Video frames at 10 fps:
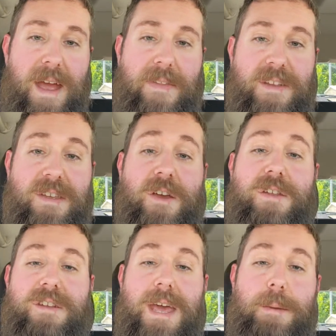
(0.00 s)
and they tell
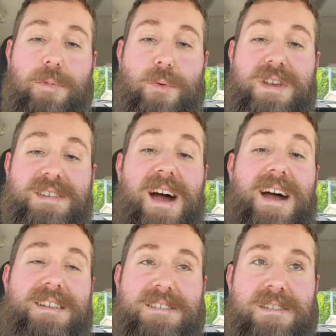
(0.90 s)
you to tape 3
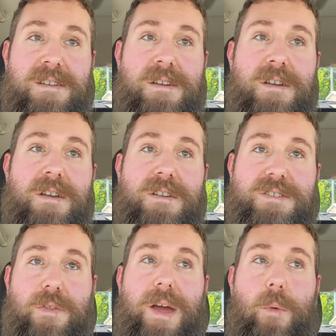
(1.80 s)
sides,
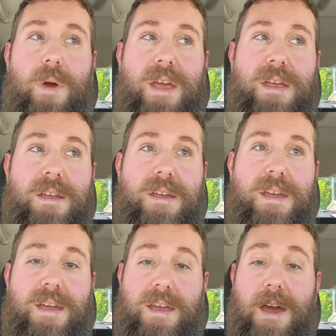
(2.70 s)
so that way
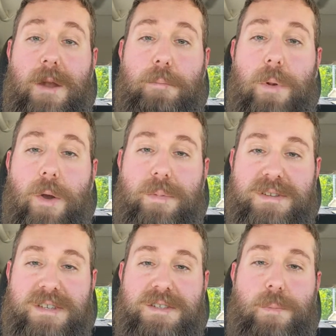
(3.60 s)
it can kind of burp,
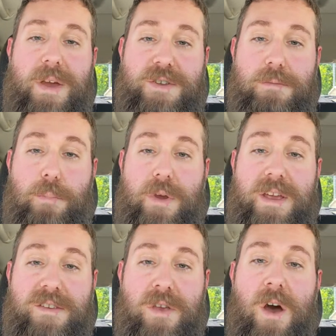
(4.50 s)
because as the patient
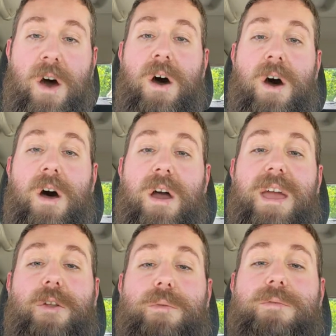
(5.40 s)
breathes,
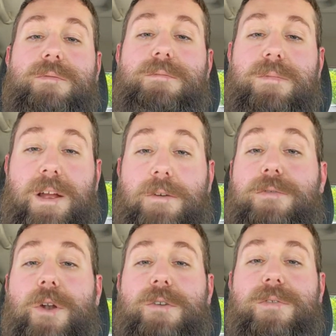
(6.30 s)
it'll, like a
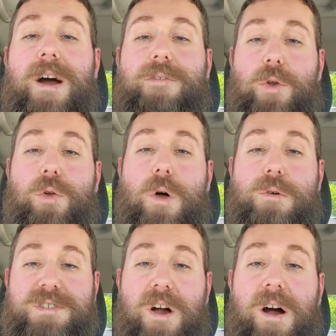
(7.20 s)
flutter valve, it'll
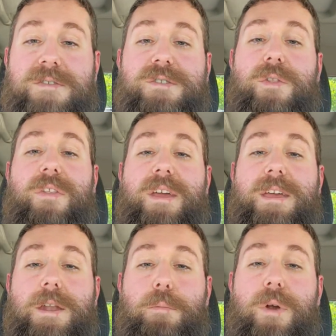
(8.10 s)
close off so that they
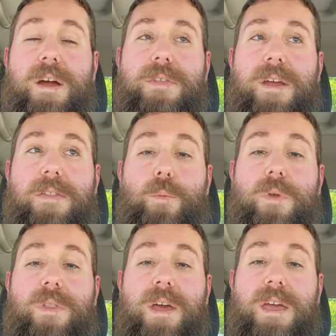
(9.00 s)
can get a breath, and then
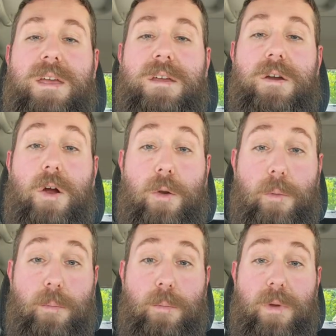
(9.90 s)
when they
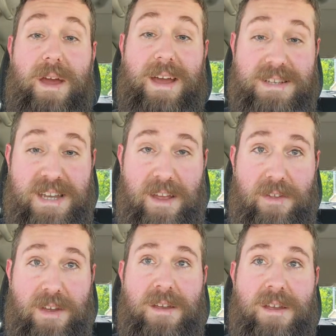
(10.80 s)
are
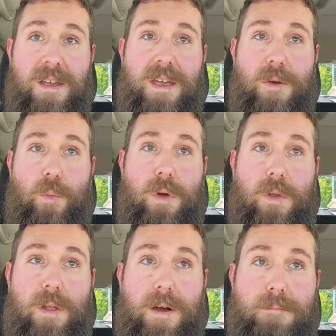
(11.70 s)
exhaling, it
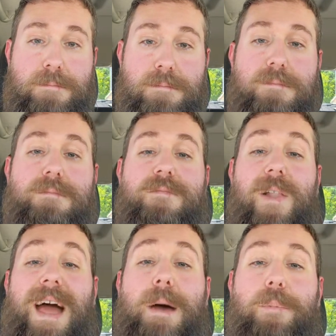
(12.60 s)
will
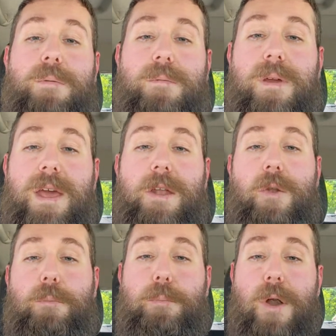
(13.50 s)
flap, and
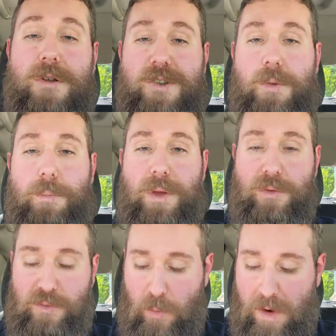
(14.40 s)
it'll purge, it'll
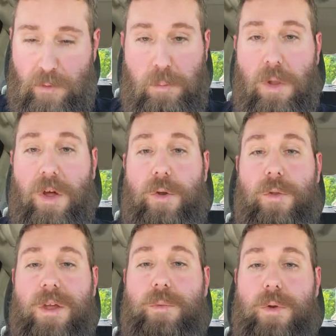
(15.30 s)
bilge whatever blood or
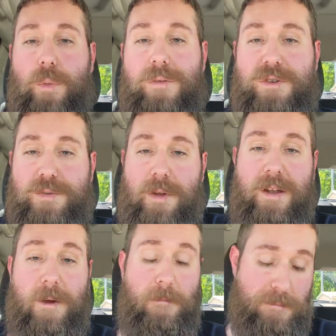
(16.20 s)
liquid or whatever is
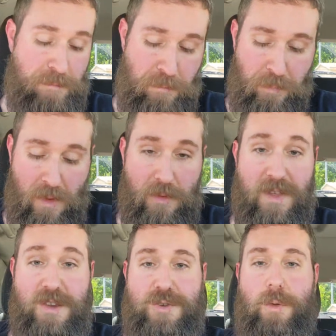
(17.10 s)
running out.
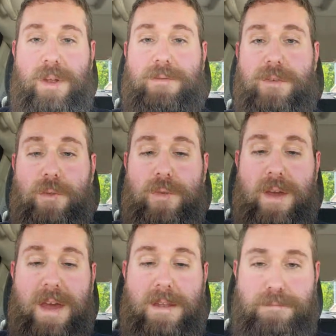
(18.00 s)
These, you don't have to do that,